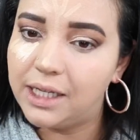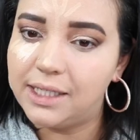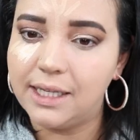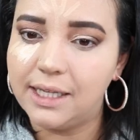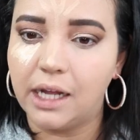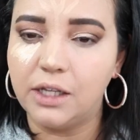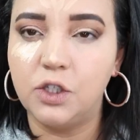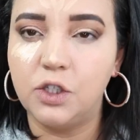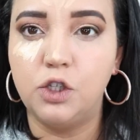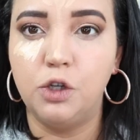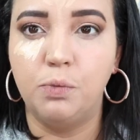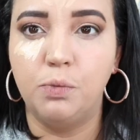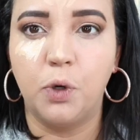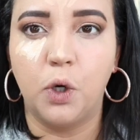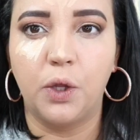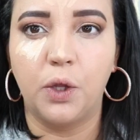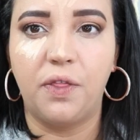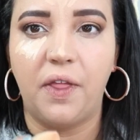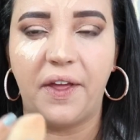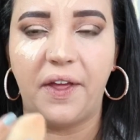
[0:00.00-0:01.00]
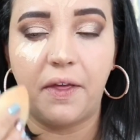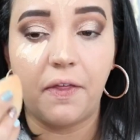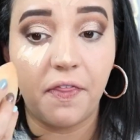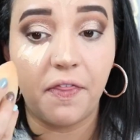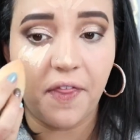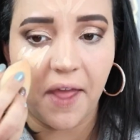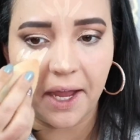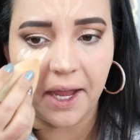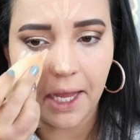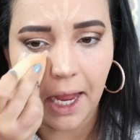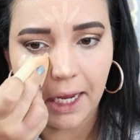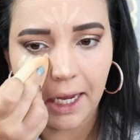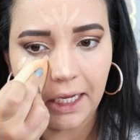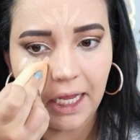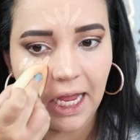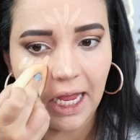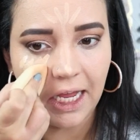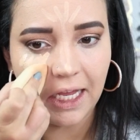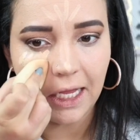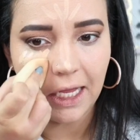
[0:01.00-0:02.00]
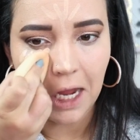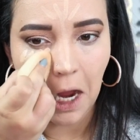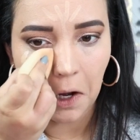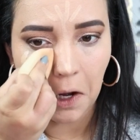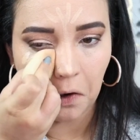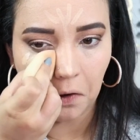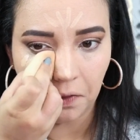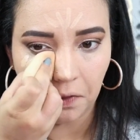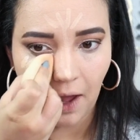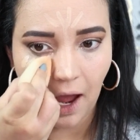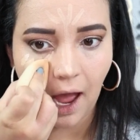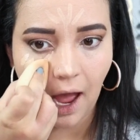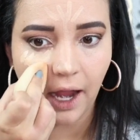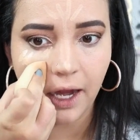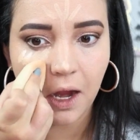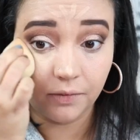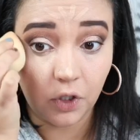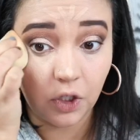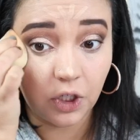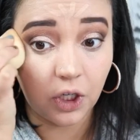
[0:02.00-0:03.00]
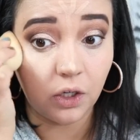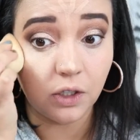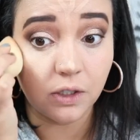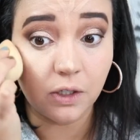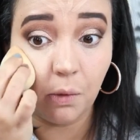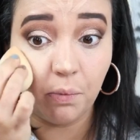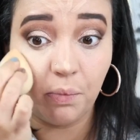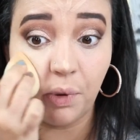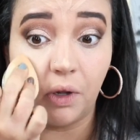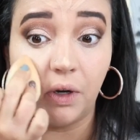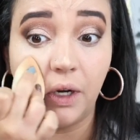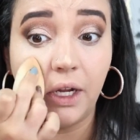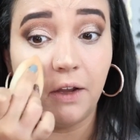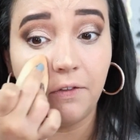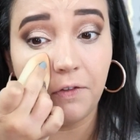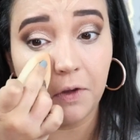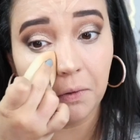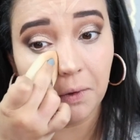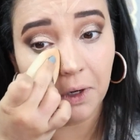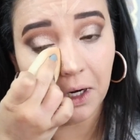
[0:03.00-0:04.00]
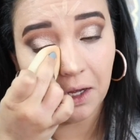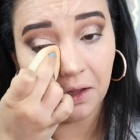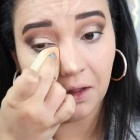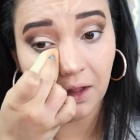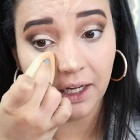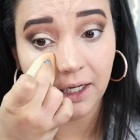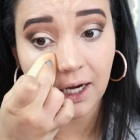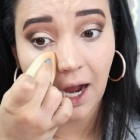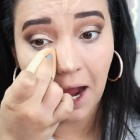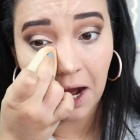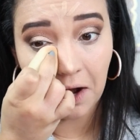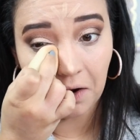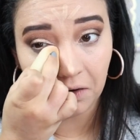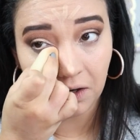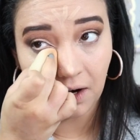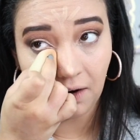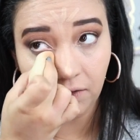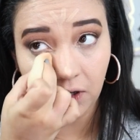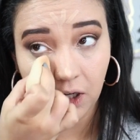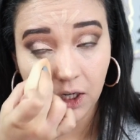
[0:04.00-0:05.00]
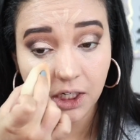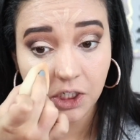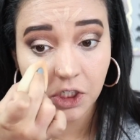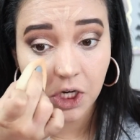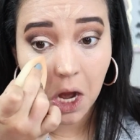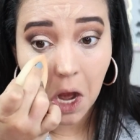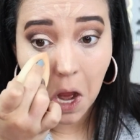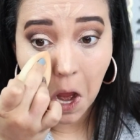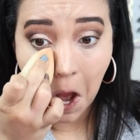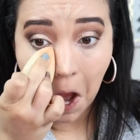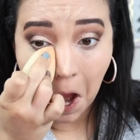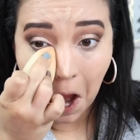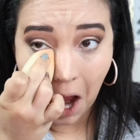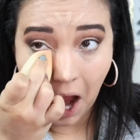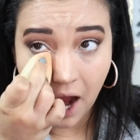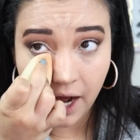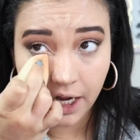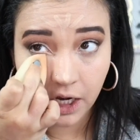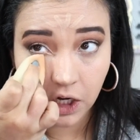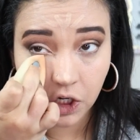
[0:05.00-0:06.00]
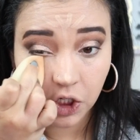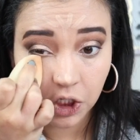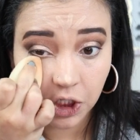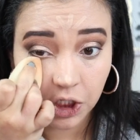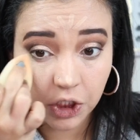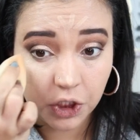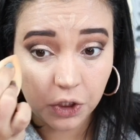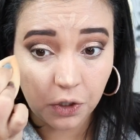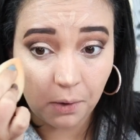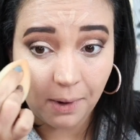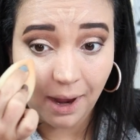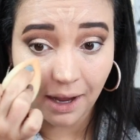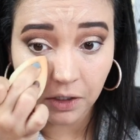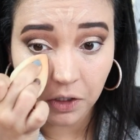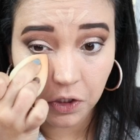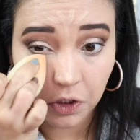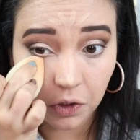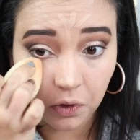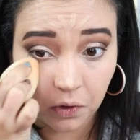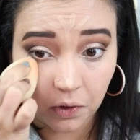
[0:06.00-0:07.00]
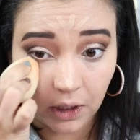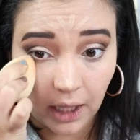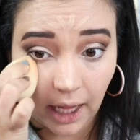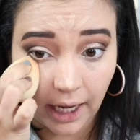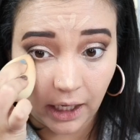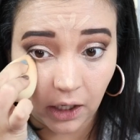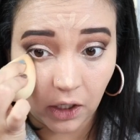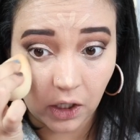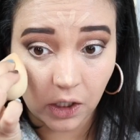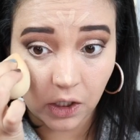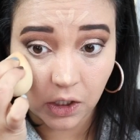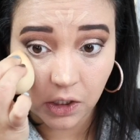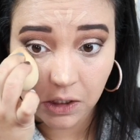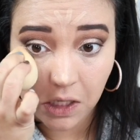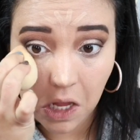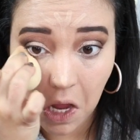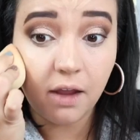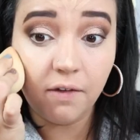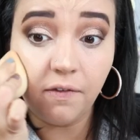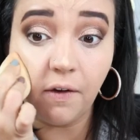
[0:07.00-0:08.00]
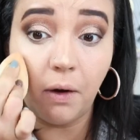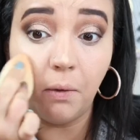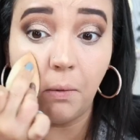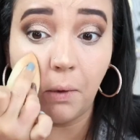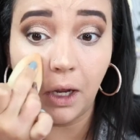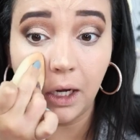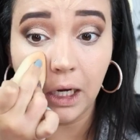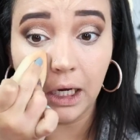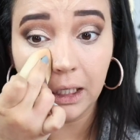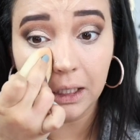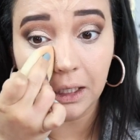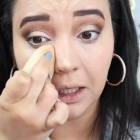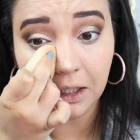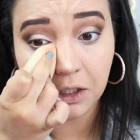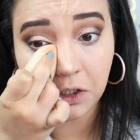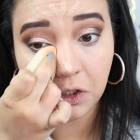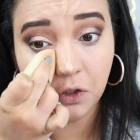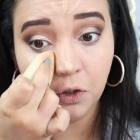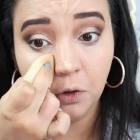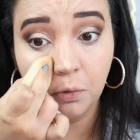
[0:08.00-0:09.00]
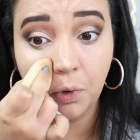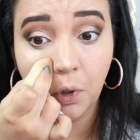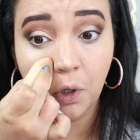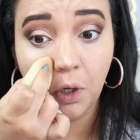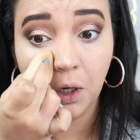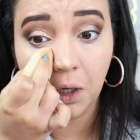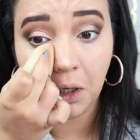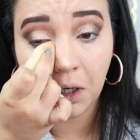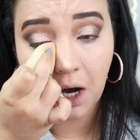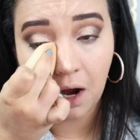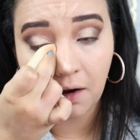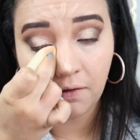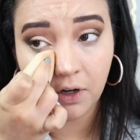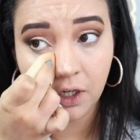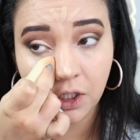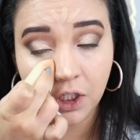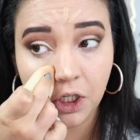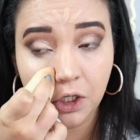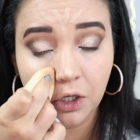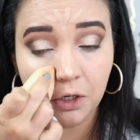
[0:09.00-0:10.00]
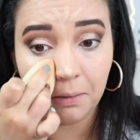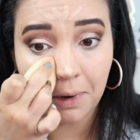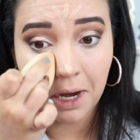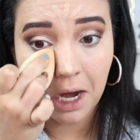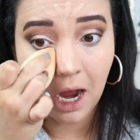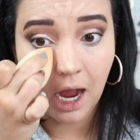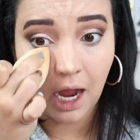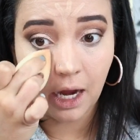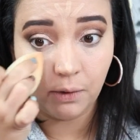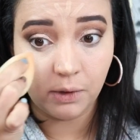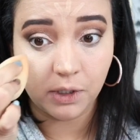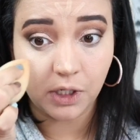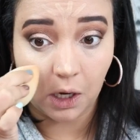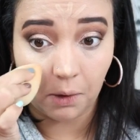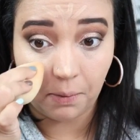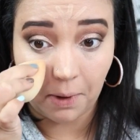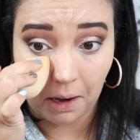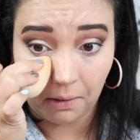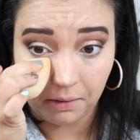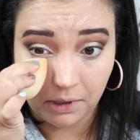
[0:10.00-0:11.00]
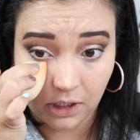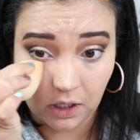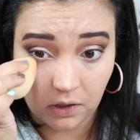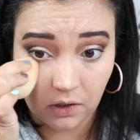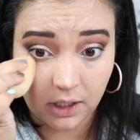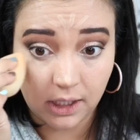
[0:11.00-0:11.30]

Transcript: It's not super like thick and cakey under the eye. You can also build it if you want to like higher coverage. I usually do about 2 layers if I want like super coverage under my eye, which I'll probably do